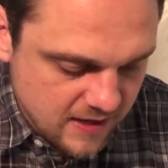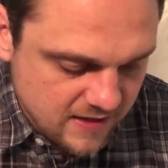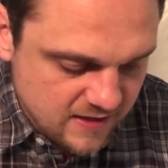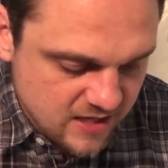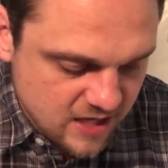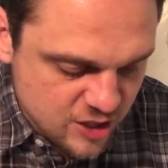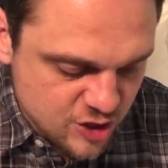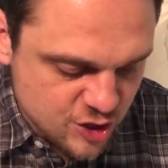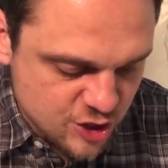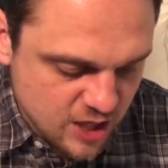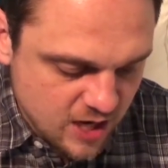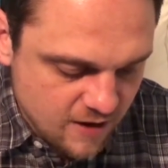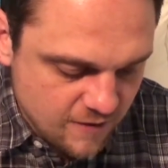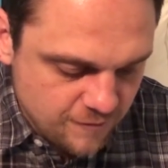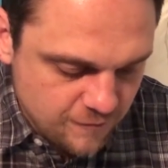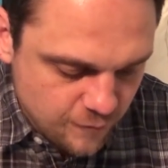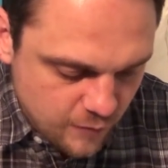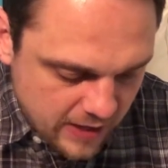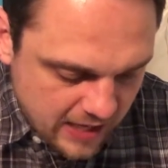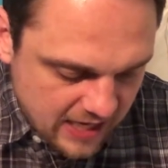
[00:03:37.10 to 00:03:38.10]
They share
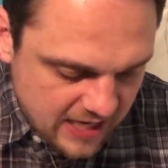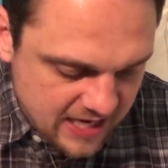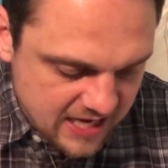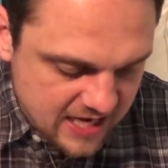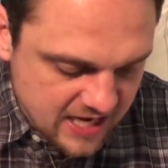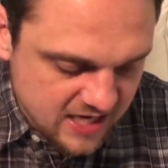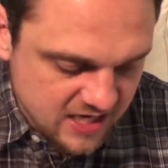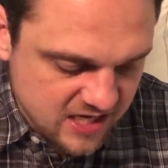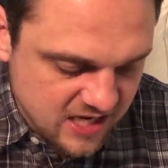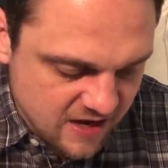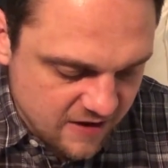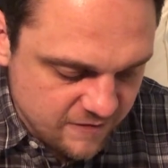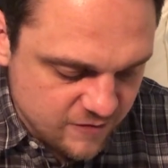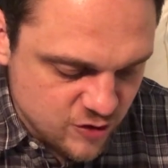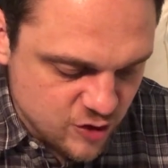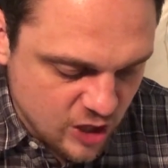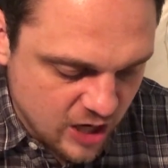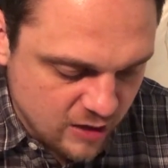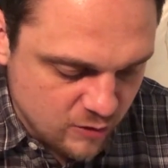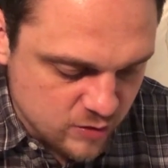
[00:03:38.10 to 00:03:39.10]
freely and give
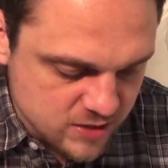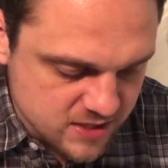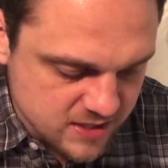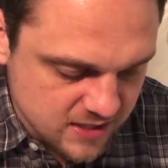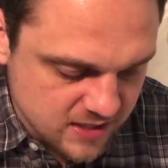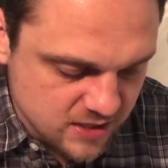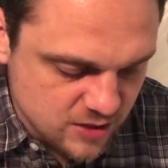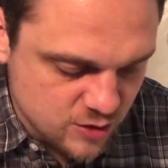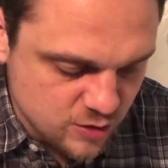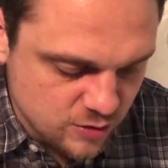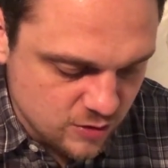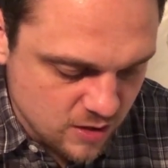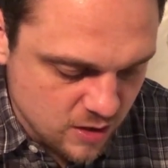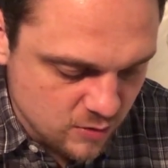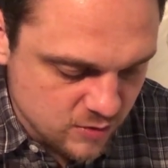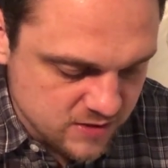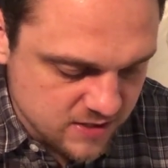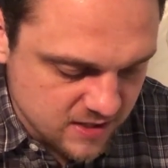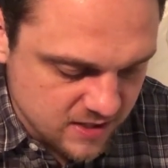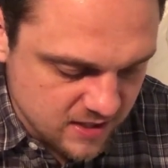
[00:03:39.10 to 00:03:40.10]
generously to
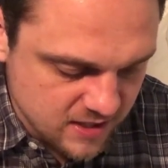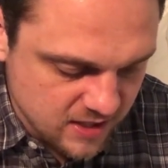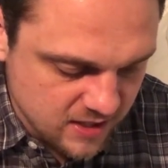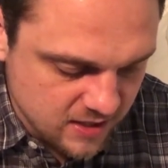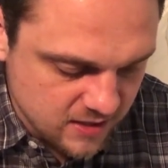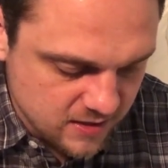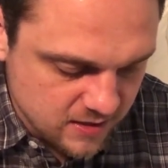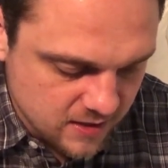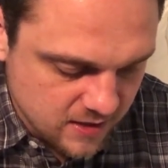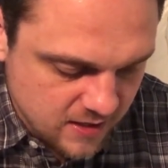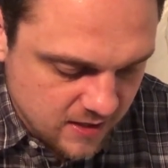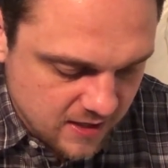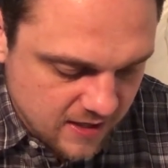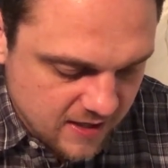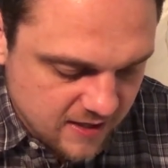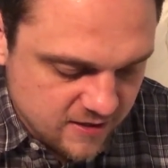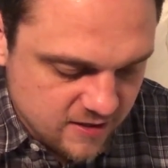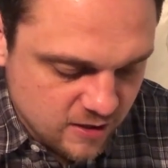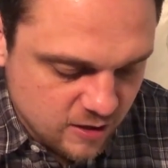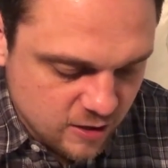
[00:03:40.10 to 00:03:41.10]
those in need.
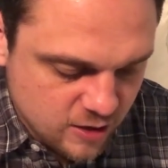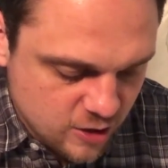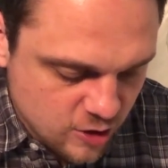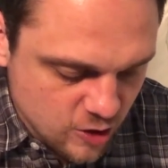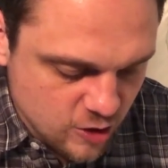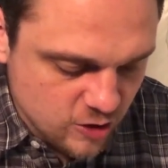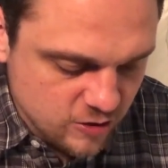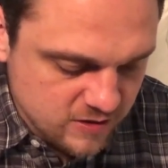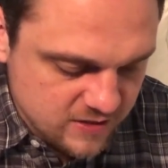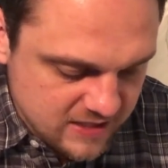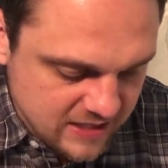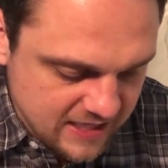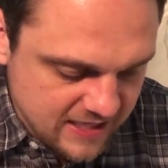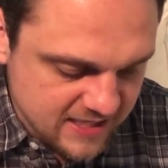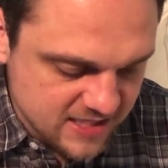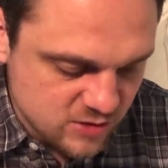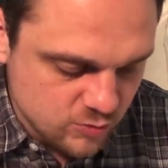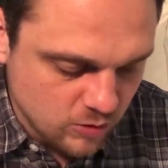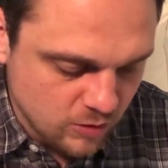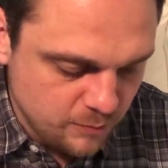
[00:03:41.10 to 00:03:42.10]
Their good
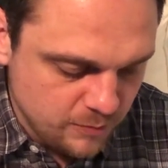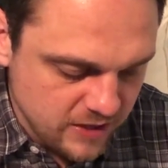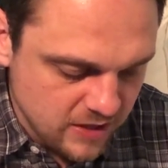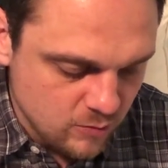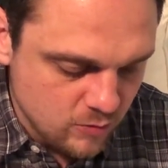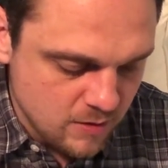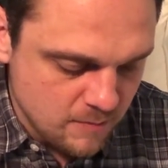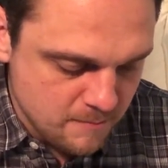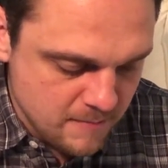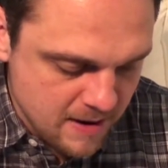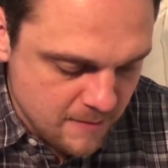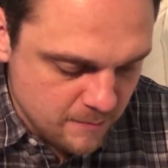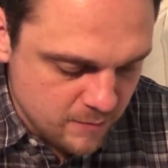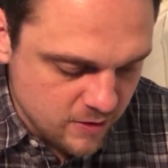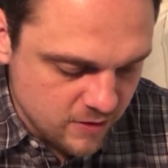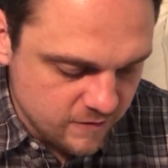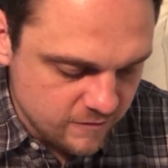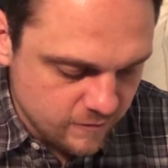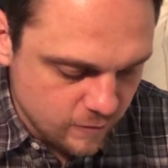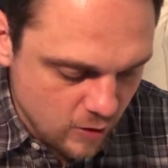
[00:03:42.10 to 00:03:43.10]
deeds will be
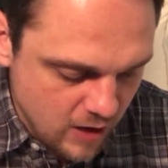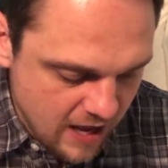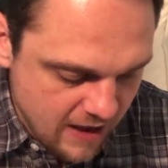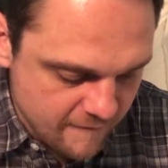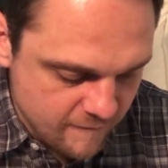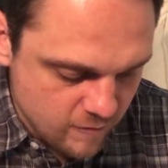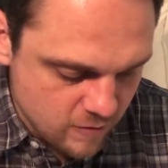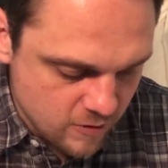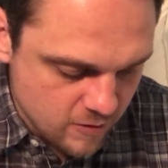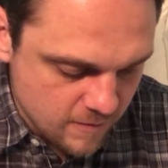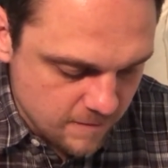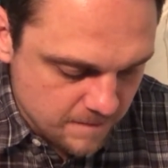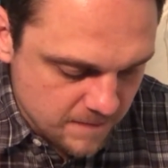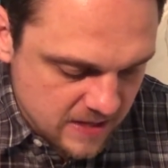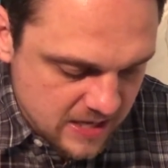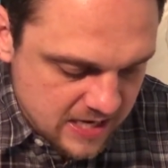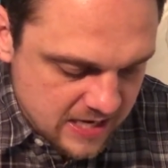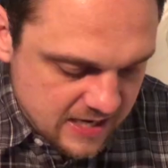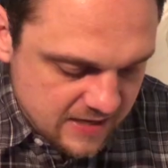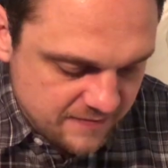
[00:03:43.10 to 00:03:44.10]
remembered forever.
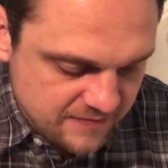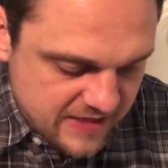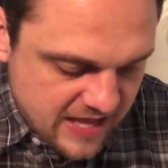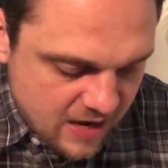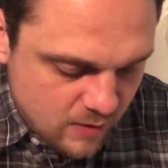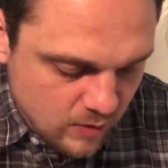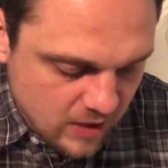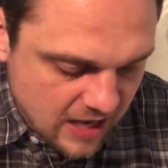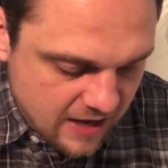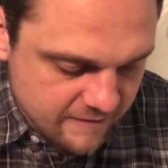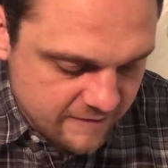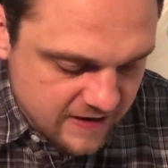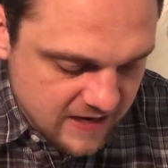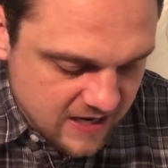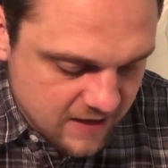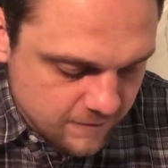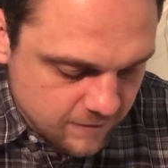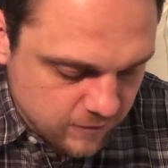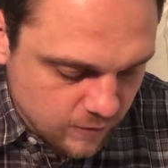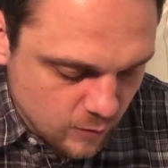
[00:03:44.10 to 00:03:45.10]
They will have
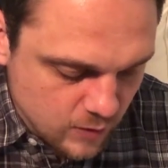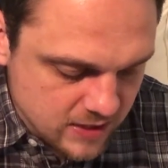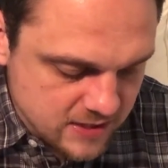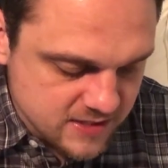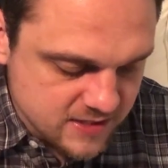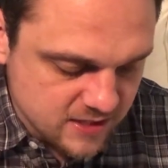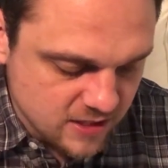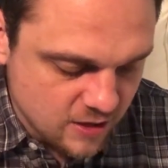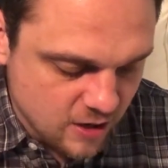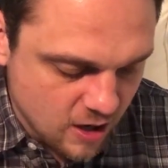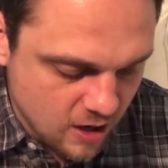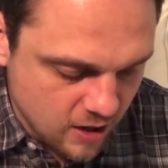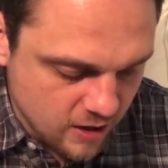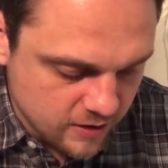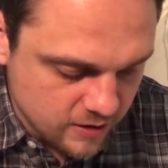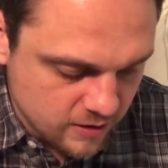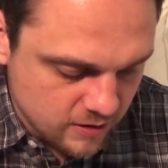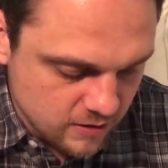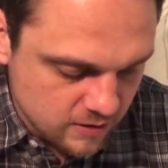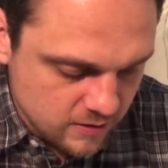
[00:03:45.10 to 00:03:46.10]
influence and
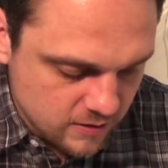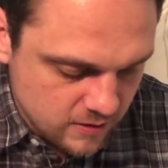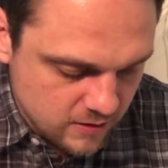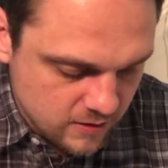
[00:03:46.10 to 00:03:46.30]
honor.